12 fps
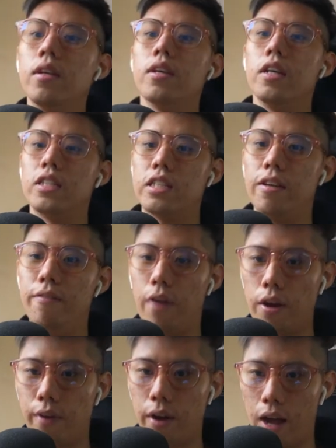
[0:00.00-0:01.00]
is
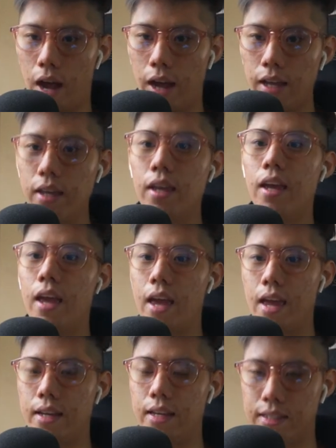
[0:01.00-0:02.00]
very, very high
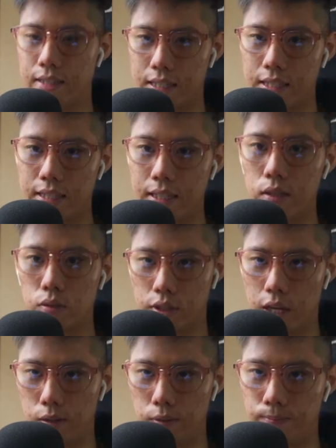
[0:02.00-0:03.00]
and is easy to
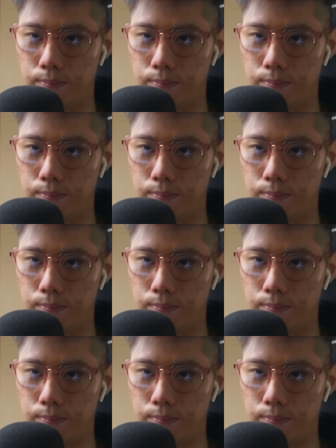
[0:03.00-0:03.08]
scale.